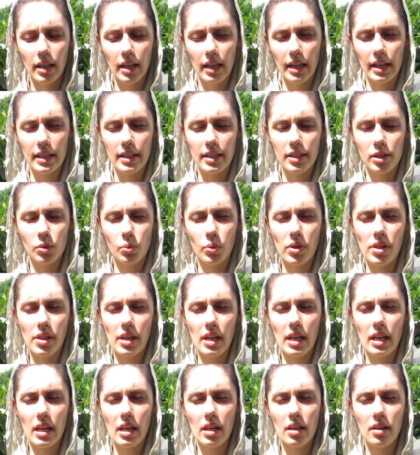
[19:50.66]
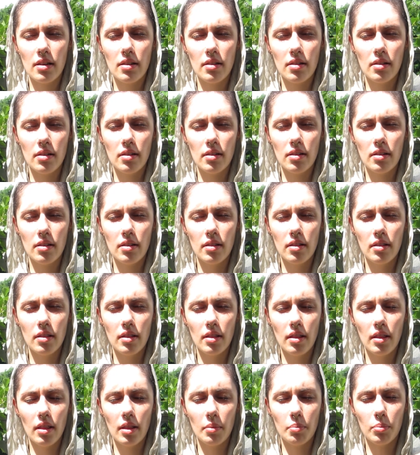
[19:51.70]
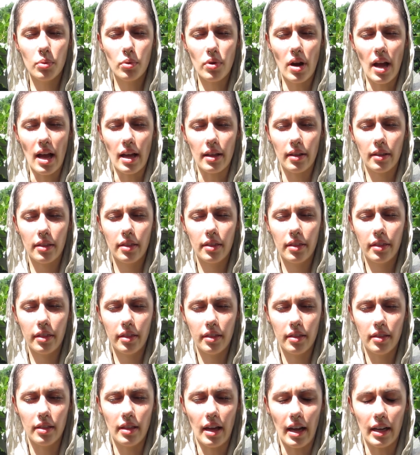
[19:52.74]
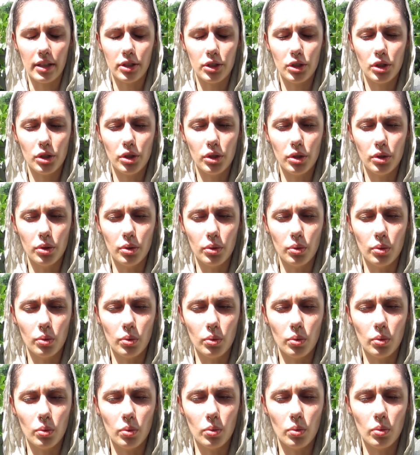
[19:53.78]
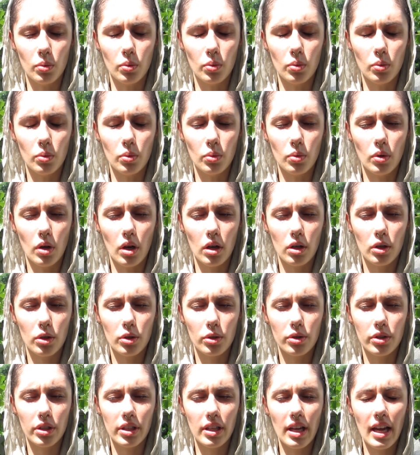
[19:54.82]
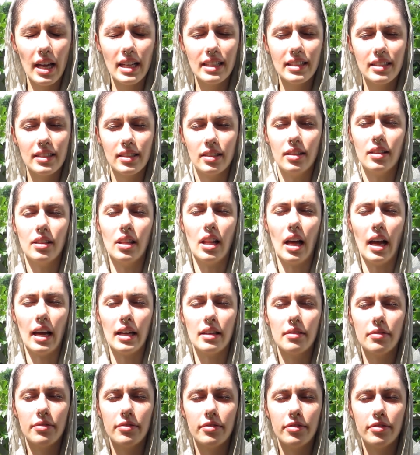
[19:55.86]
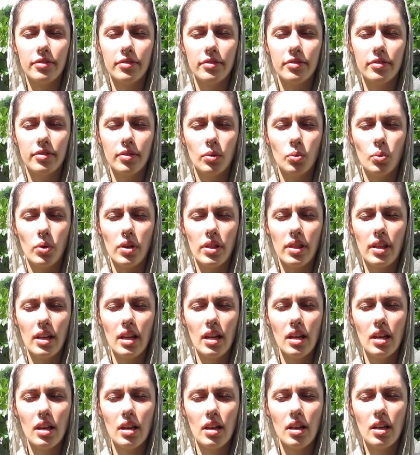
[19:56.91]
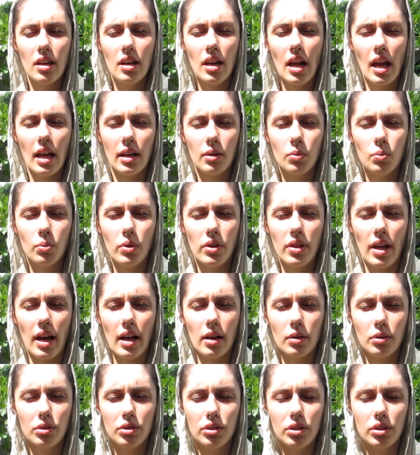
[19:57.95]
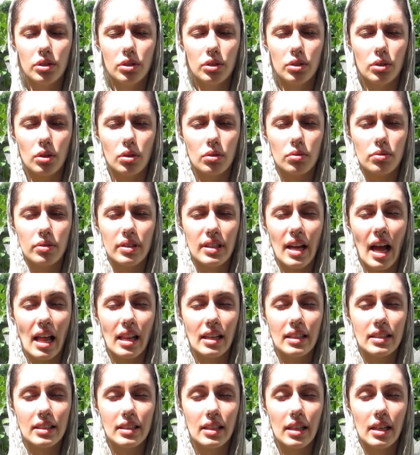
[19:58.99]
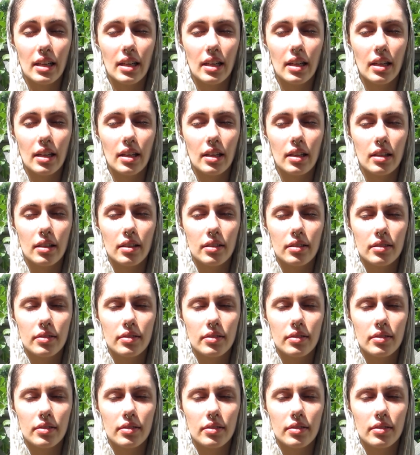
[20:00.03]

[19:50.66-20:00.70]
It is within the breath that you create life, within and without your reality.